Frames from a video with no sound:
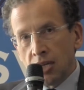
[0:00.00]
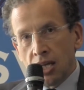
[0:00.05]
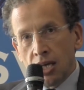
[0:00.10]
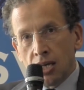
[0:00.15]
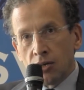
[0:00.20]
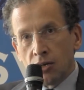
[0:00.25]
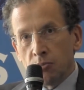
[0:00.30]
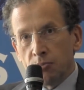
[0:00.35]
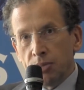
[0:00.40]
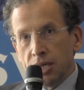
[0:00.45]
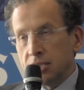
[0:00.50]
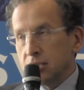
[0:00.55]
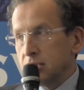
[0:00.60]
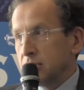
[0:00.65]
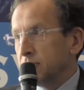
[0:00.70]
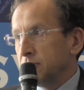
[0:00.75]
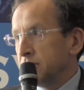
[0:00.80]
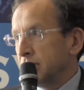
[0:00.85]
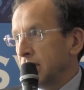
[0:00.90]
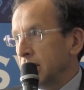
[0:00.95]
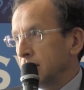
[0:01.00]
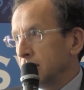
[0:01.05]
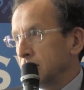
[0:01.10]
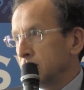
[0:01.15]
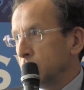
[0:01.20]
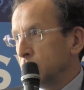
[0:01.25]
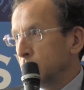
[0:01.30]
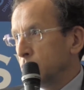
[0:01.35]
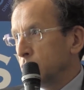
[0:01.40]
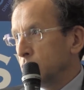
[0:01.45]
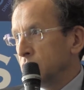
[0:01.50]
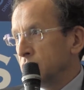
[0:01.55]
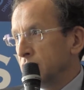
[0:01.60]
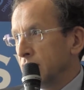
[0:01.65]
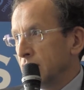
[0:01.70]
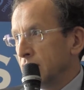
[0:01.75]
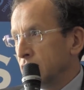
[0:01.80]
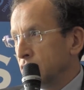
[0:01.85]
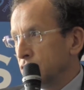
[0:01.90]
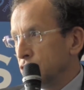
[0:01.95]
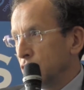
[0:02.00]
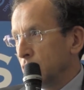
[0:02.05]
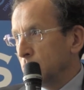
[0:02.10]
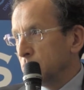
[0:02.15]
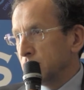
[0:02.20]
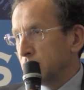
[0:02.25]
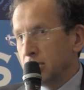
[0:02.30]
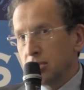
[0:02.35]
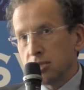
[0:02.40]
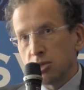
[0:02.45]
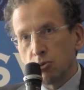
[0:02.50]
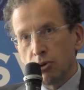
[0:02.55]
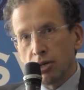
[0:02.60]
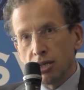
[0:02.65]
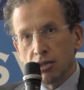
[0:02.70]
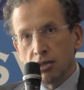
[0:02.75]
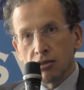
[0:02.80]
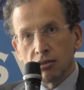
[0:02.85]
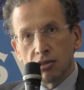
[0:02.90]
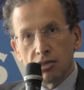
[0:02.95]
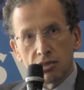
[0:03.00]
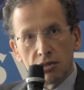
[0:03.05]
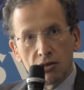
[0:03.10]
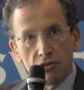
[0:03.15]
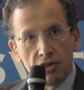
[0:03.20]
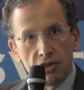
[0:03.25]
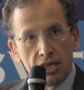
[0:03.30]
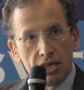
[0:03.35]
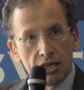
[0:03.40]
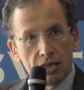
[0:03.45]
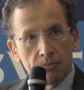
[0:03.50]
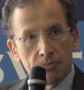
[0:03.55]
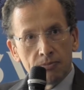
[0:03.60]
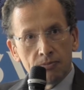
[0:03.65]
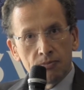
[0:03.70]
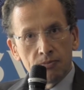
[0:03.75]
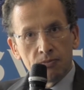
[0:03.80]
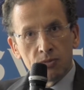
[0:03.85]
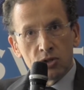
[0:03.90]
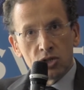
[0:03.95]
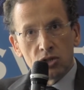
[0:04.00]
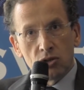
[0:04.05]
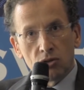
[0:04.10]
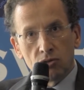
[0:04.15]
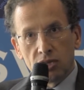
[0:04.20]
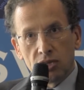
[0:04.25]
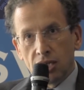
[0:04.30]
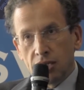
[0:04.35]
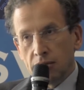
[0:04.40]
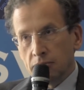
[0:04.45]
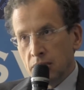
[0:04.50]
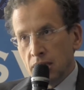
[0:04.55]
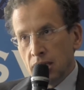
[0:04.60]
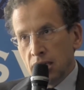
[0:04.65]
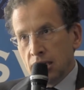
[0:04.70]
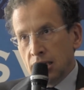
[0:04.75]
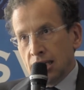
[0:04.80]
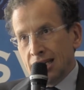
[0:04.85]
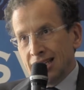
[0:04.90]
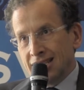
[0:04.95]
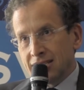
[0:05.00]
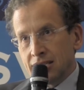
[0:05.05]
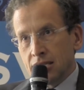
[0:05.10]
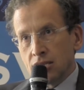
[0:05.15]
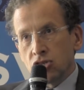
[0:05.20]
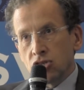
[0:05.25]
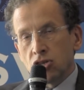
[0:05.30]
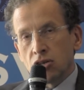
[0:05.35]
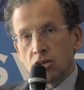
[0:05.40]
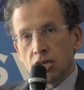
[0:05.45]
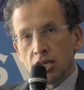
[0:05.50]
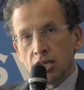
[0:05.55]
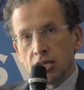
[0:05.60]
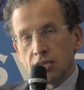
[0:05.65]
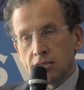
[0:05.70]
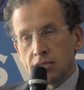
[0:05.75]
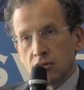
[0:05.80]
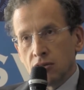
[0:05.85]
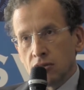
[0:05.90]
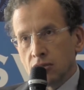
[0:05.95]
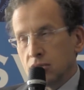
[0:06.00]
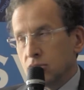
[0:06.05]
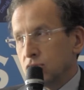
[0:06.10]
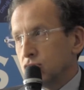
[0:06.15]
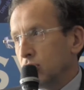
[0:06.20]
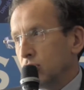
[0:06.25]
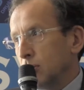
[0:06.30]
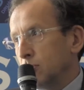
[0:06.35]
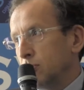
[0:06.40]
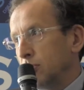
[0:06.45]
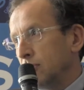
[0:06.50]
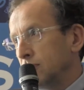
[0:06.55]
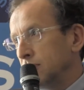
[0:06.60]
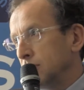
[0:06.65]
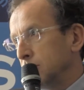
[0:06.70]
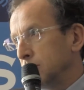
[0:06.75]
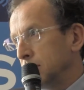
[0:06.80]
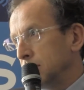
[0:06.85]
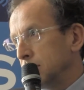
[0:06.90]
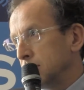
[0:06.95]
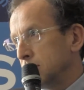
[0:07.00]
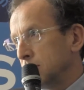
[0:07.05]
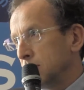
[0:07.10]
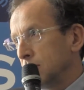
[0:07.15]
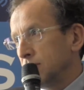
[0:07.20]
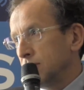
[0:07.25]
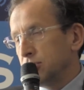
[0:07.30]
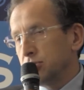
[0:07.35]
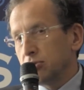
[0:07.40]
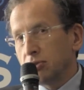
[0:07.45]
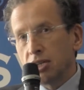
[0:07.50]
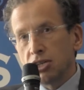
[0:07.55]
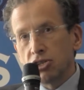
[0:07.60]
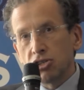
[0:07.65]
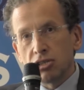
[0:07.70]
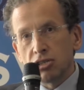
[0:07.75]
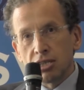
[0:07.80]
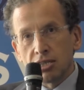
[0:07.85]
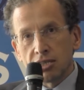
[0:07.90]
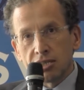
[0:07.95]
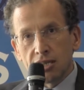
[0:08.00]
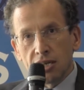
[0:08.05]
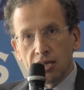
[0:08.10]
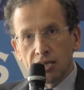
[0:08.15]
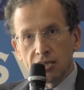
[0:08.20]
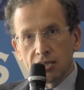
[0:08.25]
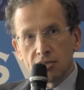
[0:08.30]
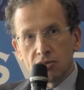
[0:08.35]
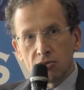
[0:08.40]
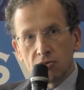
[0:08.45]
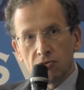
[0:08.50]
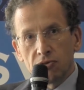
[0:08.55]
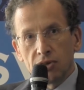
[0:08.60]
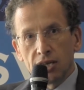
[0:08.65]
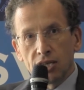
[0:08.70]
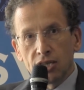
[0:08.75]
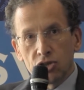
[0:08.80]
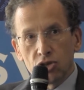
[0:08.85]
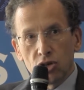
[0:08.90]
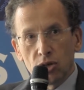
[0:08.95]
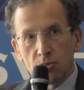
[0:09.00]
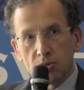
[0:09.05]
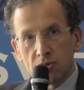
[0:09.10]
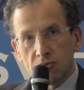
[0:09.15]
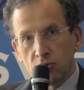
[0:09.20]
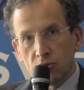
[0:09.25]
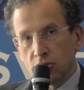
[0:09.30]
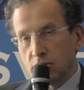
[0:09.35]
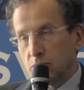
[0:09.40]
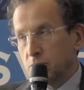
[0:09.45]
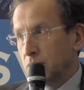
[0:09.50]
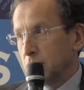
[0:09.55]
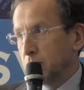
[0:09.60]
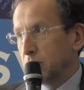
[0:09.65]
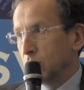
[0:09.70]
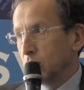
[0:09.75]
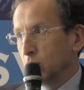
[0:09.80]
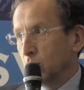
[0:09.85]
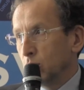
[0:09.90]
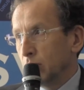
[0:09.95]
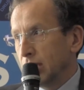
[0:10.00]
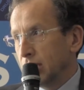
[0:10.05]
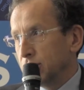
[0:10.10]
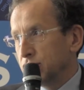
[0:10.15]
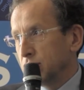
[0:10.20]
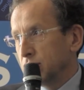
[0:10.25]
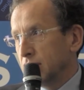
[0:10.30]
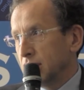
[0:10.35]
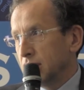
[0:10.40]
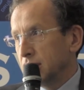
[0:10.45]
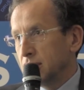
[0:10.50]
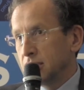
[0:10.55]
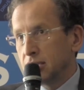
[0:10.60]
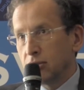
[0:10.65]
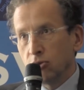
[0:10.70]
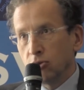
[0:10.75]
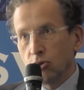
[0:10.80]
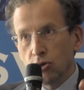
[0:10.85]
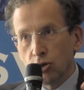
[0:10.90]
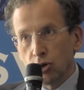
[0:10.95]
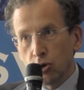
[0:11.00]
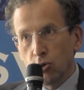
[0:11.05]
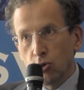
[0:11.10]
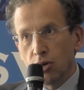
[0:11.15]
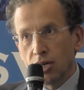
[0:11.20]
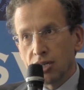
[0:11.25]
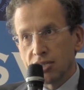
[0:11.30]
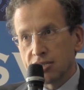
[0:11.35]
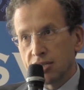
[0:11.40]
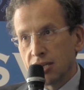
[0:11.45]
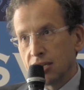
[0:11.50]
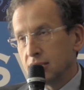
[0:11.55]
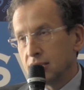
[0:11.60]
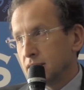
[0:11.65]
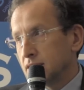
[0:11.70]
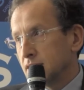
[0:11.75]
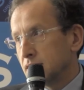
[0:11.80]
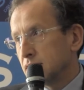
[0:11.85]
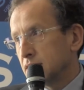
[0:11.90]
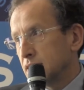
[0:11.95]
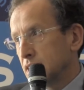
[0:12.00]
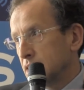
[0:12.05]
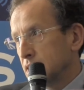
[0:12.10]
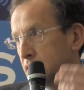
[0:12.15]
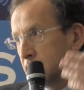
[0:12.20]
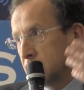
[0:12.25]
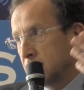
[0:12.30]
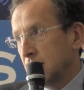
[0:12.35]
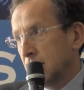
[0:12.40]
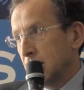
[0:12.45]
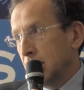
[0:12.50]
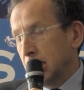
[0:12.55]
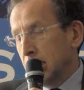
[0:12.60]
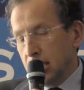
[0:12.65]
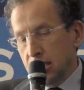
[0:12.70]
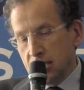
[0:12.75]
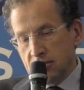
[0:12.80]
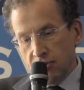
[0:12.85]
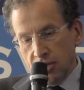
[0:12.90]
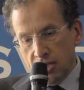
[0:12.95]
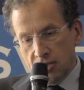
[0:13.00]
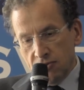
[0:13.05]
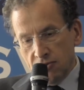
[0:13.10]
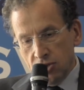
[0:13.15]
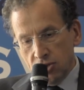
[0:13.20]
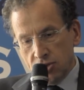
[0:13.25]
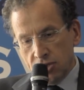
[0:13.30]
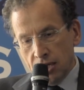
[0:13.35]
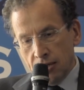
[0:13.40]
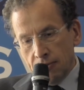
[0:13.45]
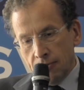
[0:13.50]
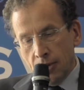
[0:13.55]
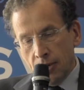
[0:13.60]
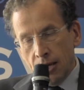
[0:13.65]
competitive talent who could find jobs elsewhere, not in Slovenia. So essentially it's not the job of the Minister of Education and Science to find jobs for the people who are educated or who are scientists. It's vice versa.